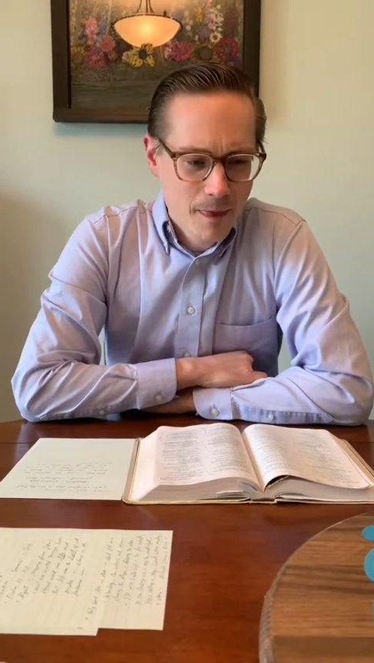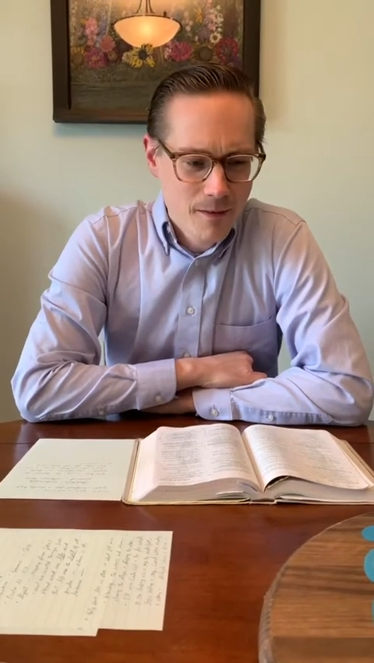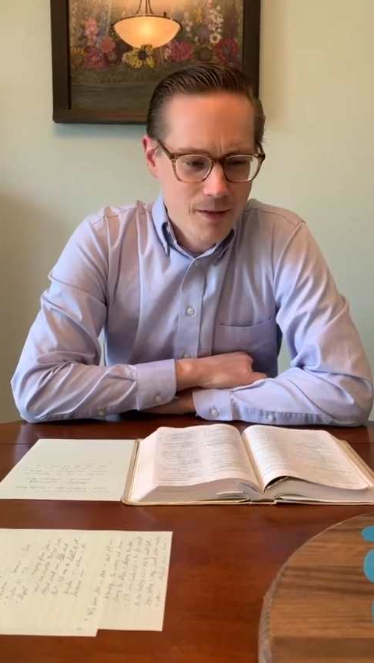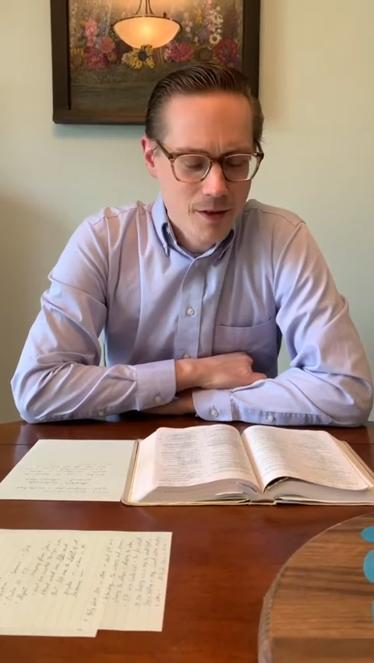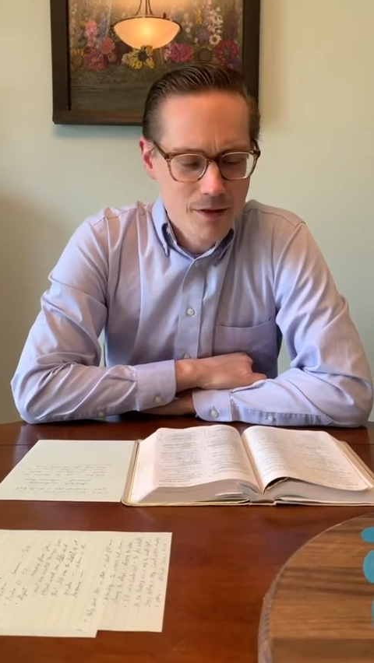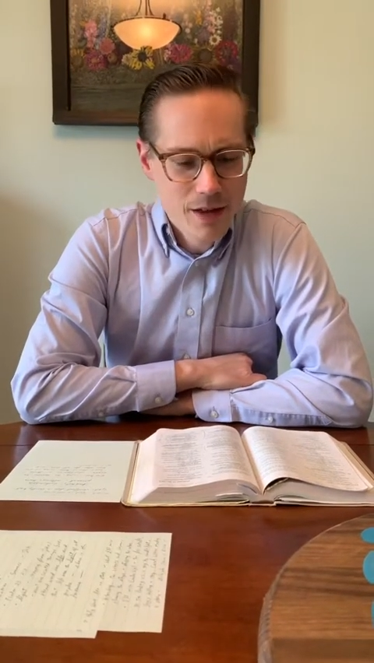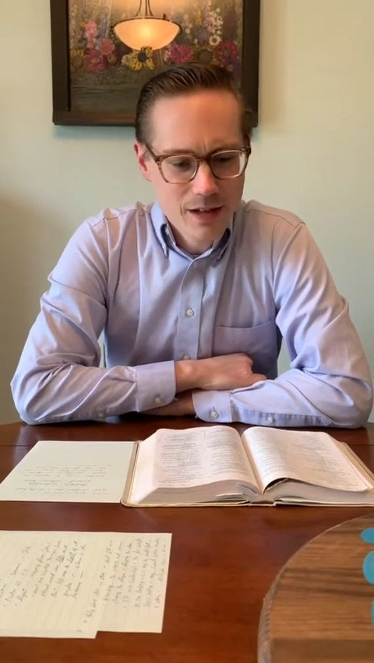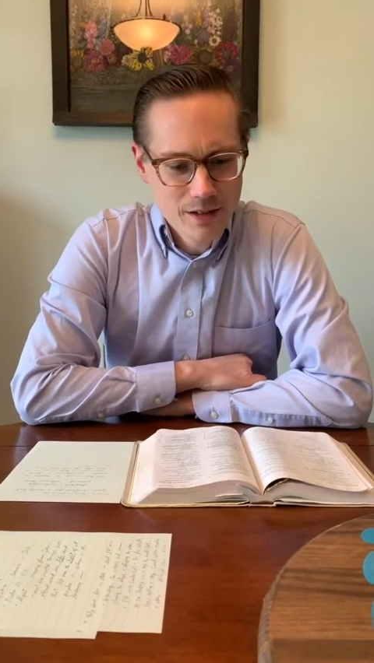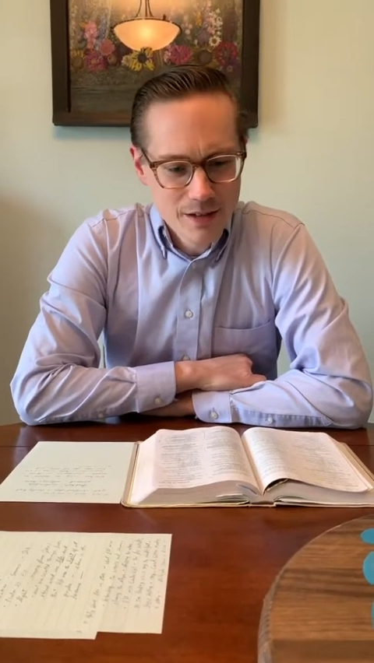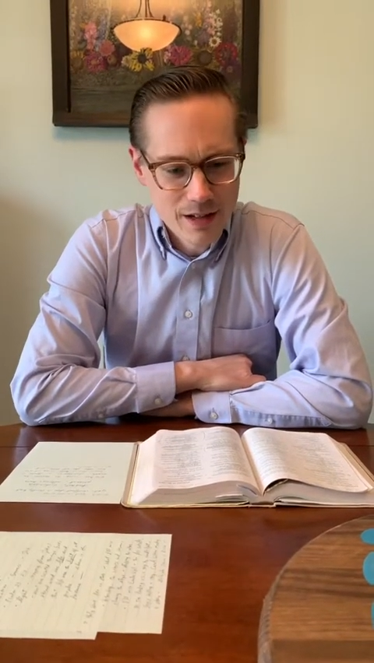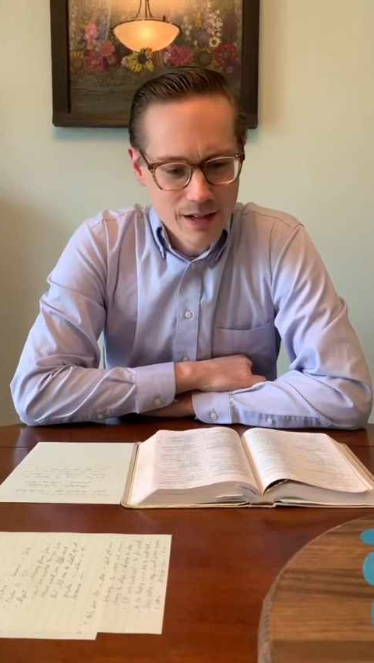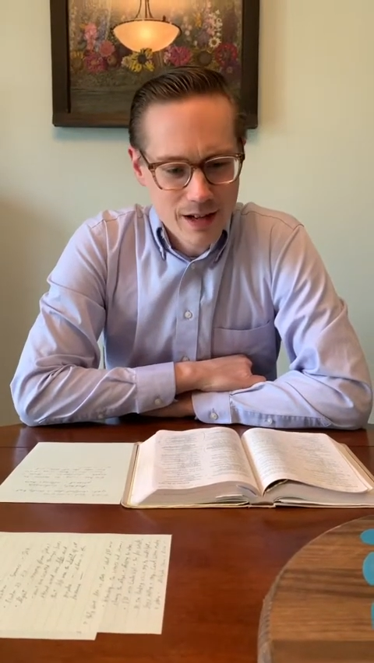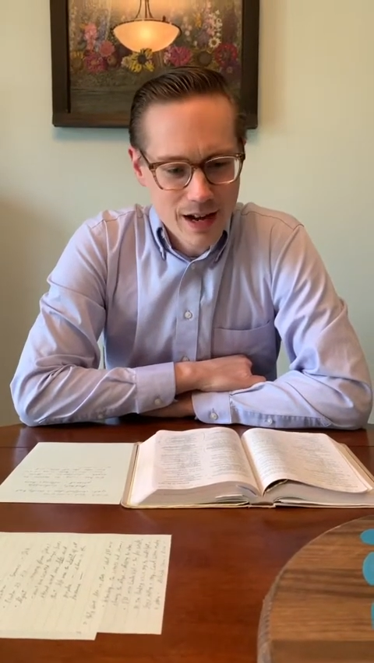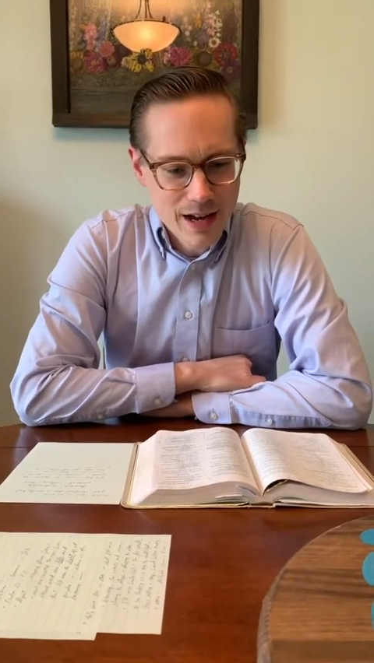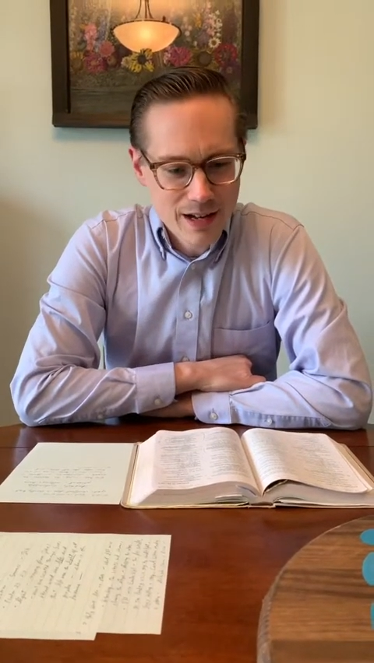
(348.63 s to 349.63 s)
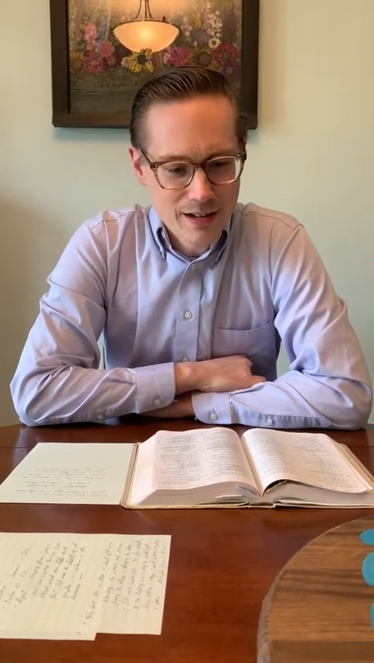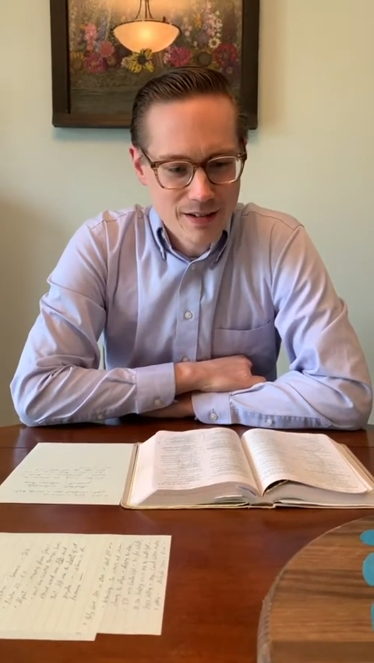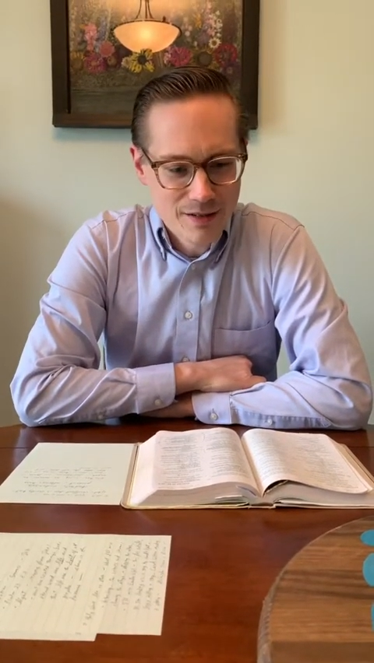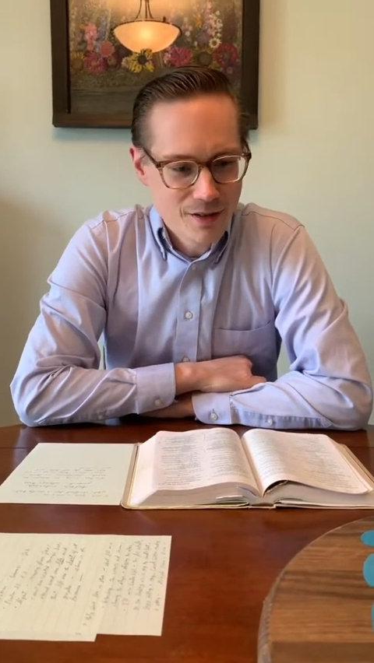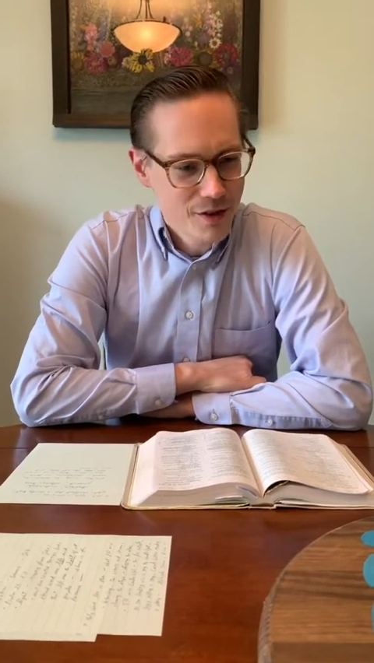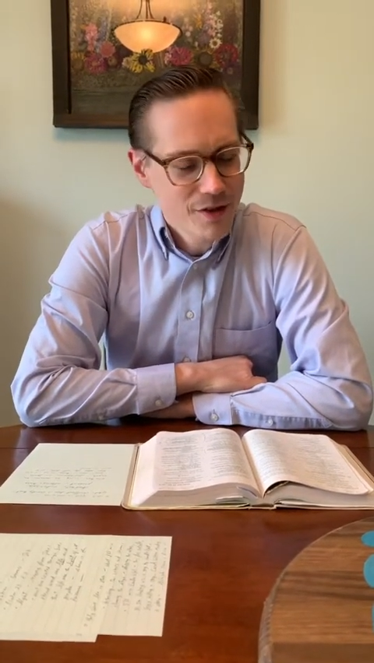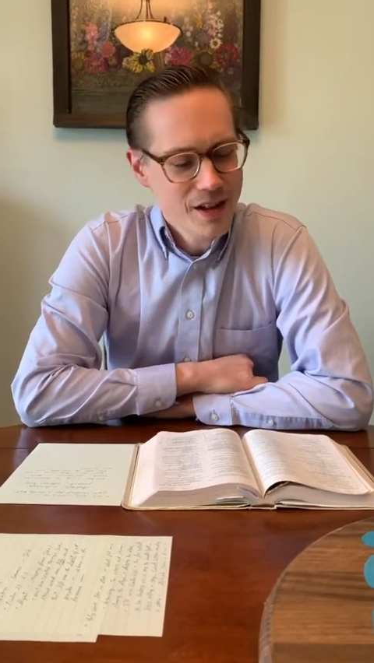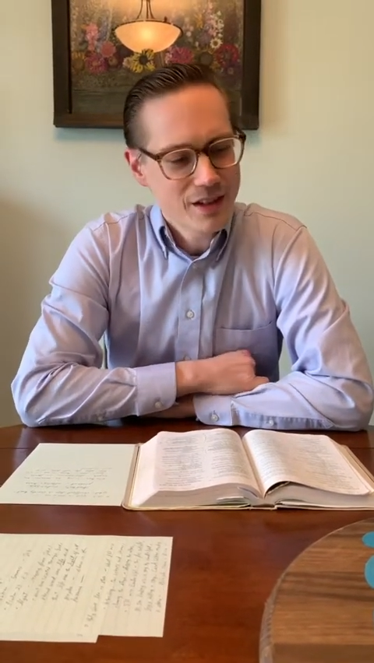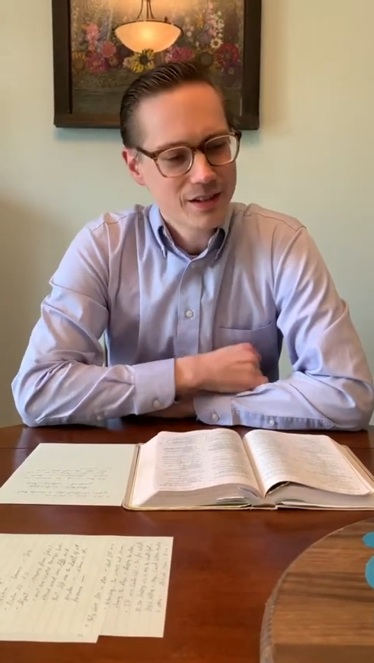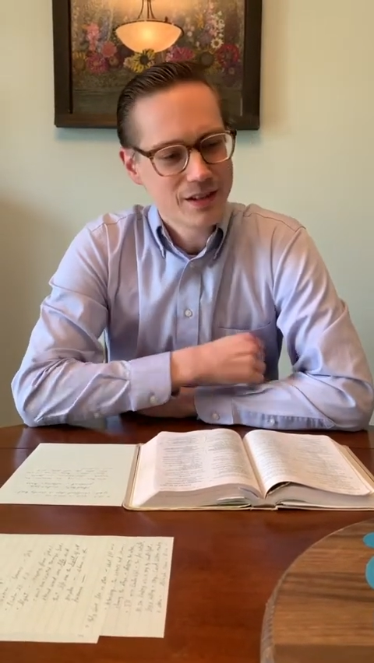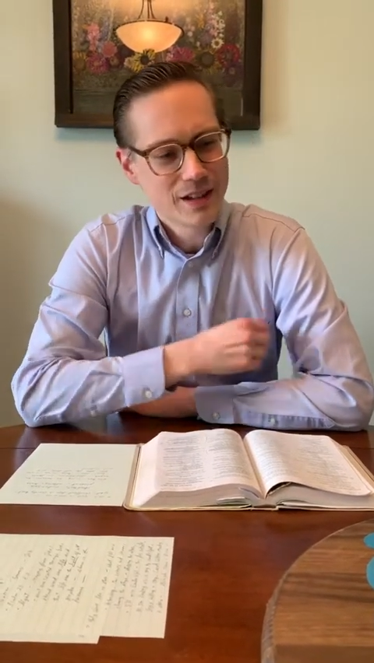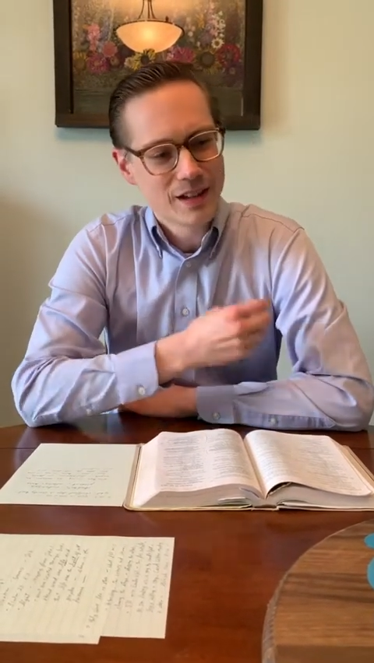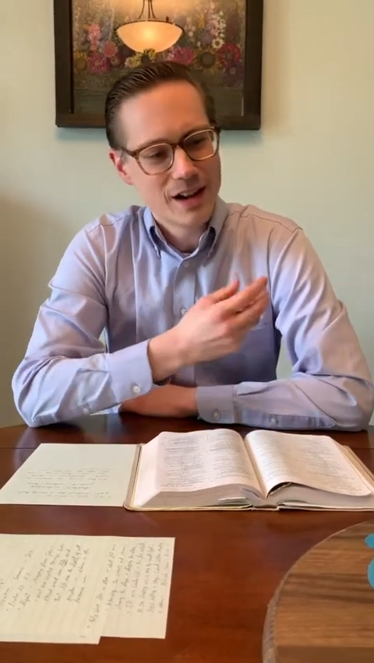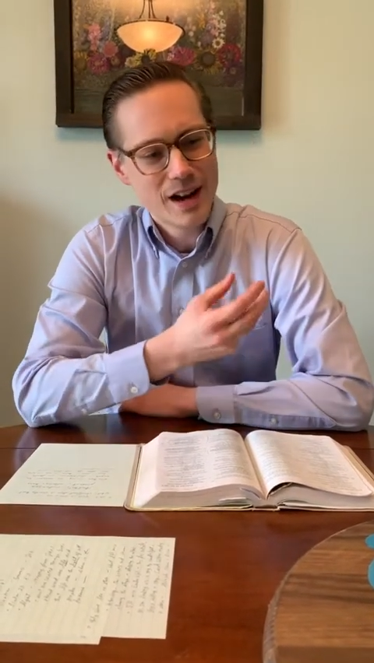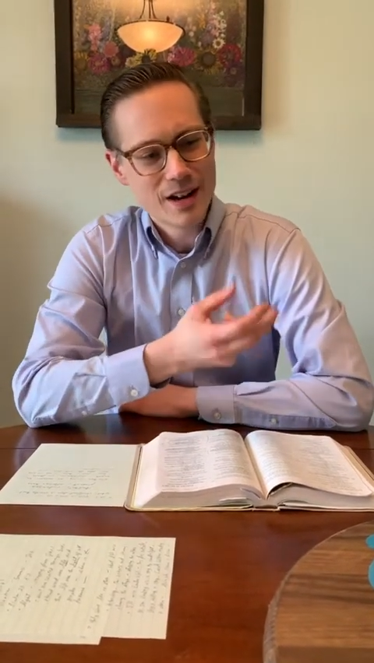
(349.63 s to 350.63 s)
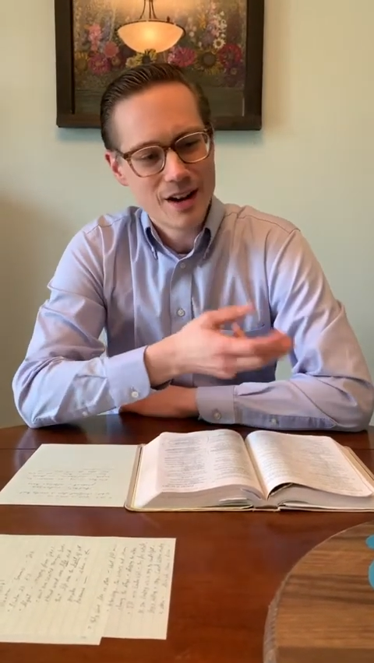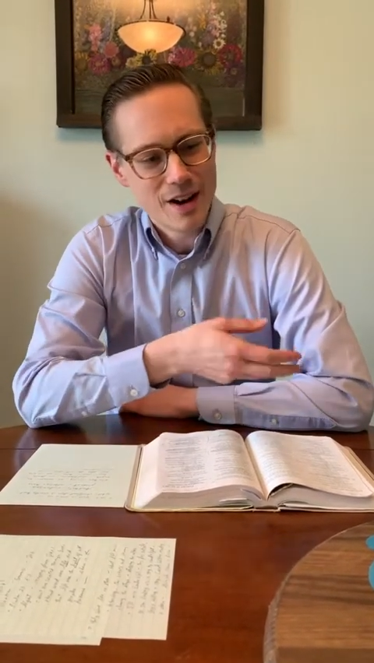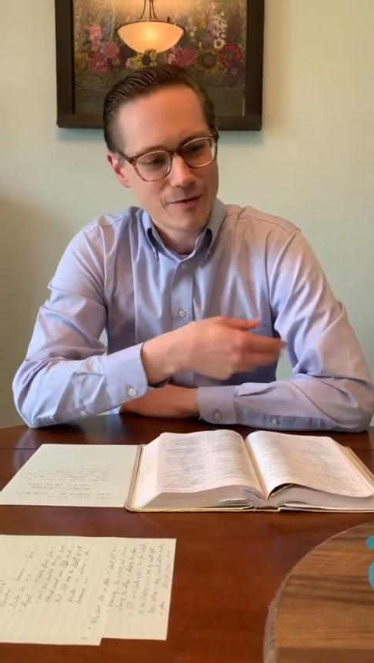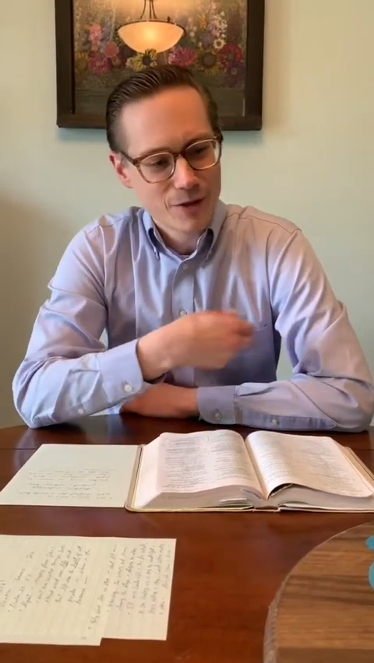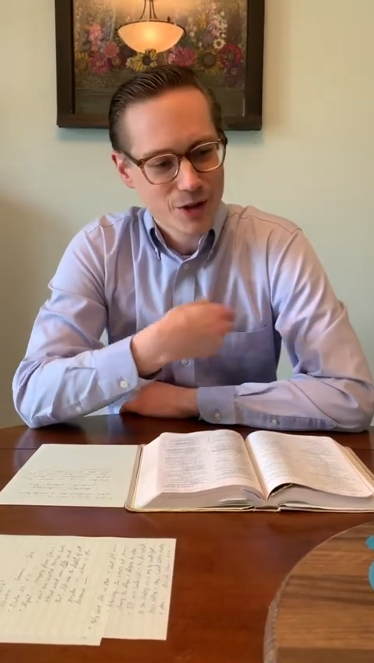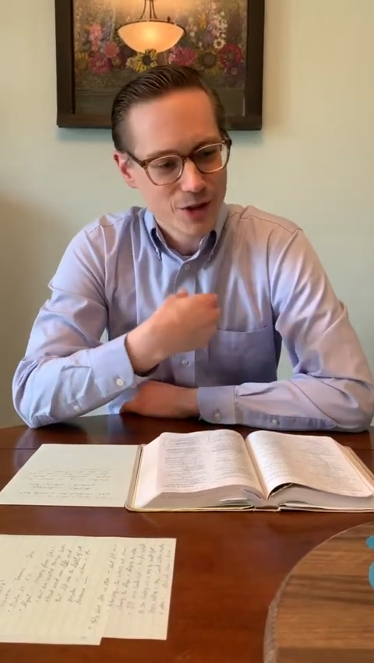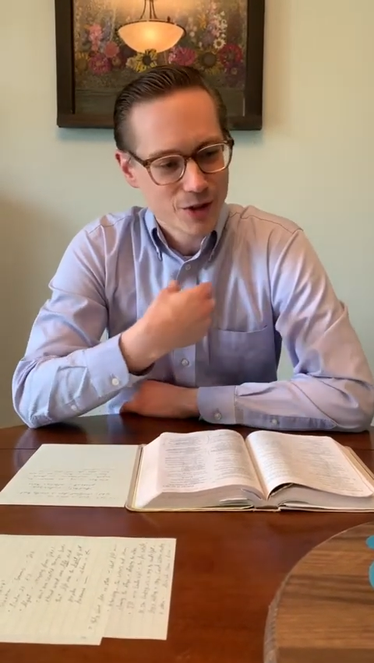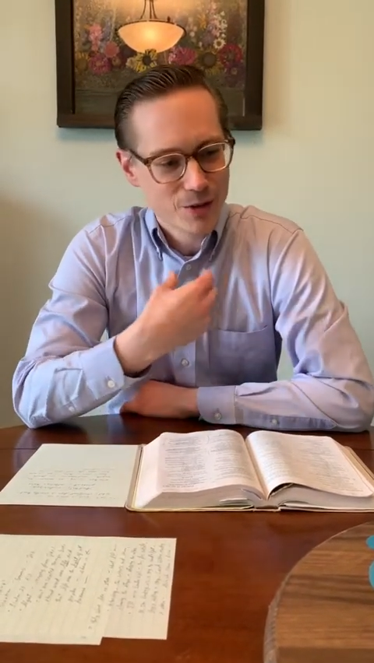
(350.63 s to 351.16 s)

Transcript: the things that God offers